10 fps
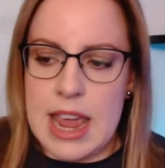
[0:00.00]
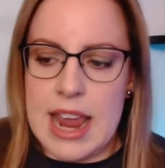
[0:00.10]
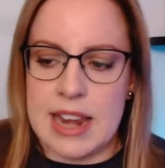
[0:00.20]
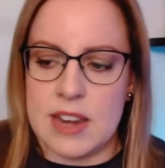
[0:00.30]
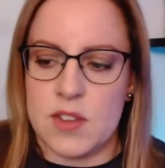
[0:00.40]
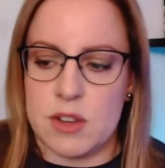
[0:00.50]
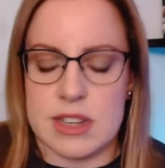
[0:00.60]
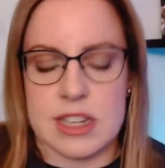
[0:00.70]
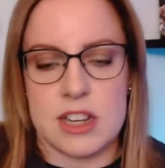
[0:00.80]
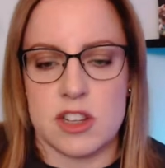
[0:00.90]
And if you
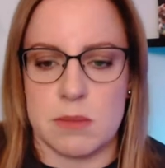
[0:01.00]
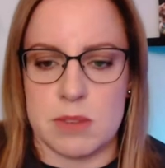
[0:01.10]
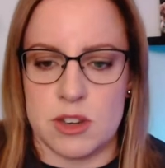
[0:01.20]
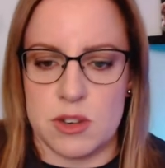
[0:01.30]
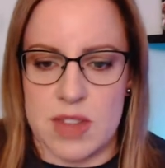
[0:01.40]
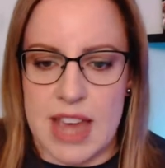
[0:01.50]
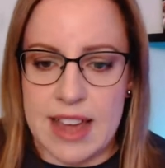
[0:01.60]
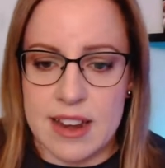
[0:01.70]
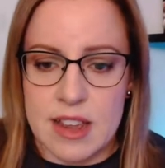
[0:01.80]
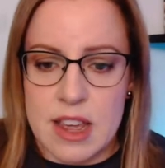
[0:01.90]
can teach them to do
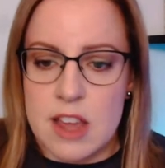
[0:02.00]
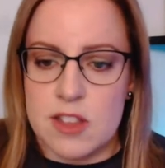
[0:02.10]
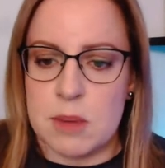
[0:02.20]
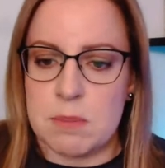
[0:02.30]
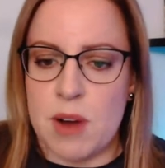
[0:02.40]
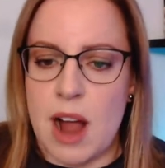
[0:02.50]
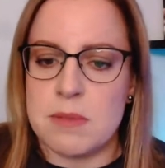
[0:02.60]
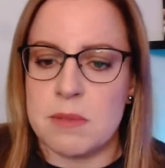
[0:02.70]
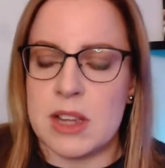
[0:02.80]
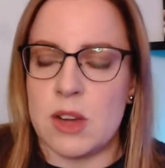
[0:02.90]
that, they're
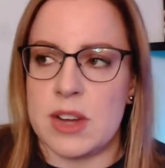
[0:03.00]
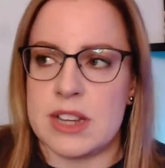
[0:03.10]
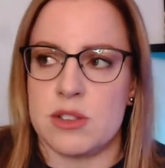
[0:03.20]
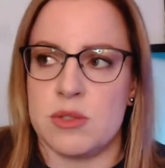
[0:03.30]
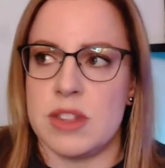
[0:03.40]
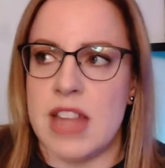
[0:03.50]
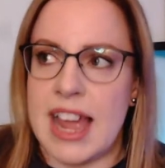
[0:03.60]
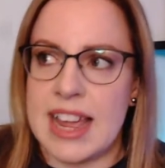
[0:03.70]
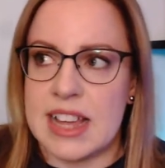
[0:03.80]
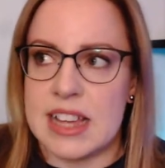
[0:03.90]
probably going to
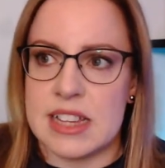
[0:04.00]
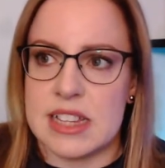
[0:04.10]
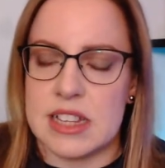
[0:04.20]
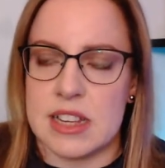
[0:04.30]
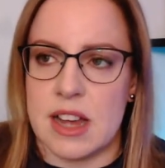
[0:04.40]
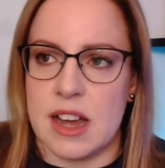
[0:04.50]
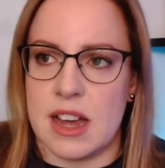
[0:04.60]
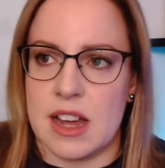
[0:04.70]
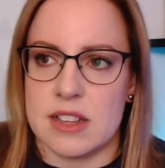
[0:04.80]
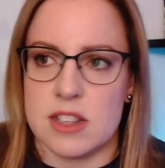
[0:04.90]
like
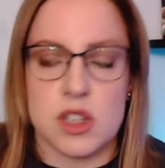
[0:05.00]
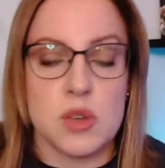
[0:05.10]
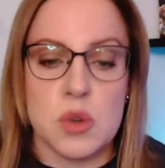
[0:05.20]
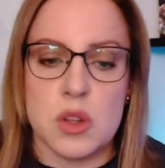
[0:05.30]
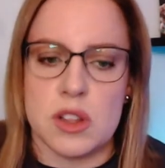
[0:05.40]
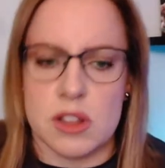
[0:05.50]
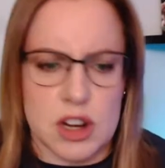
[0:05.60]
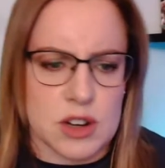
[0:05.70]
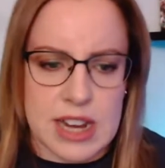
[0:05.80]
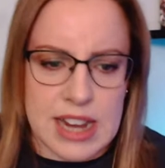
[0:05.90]
school
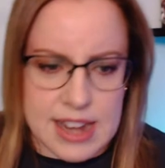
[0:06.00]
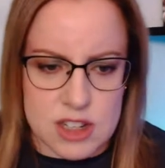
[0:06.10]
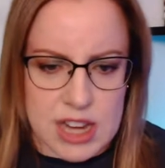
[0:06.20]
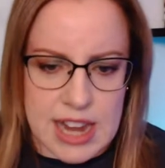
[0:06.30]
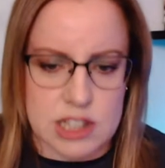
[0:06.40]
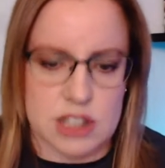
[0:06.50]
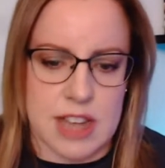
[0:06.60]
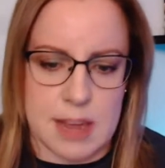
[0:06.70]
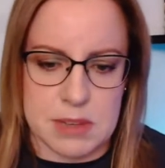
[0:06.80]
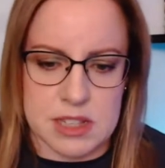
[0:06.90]
learning education
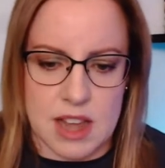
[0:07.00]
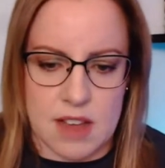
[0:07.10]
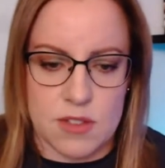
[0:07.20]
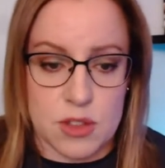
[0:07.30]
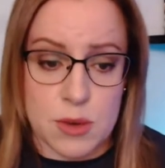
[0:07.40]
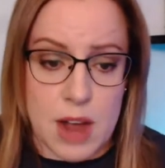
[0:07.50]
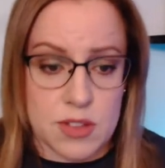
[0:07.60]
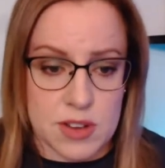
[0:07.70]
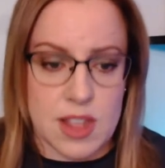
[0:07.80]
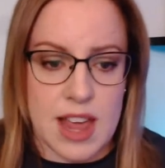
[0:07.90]
type of stuff throughout
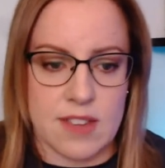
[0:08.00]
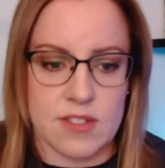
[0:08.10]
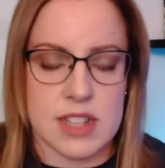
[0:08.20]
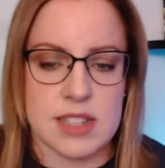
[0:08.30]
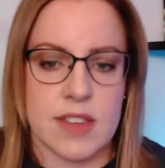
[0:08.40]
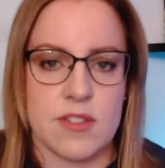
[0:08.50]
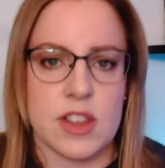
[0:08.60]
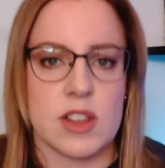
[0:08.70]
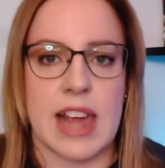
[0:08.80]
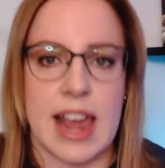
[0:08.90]
their life because they
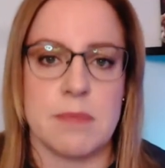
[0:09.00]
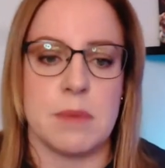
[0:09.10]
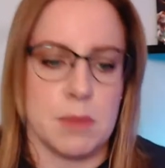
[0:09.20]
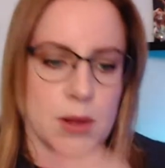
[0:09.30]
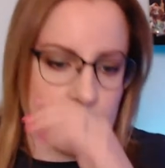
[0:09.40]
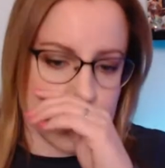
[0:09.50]
feel capable.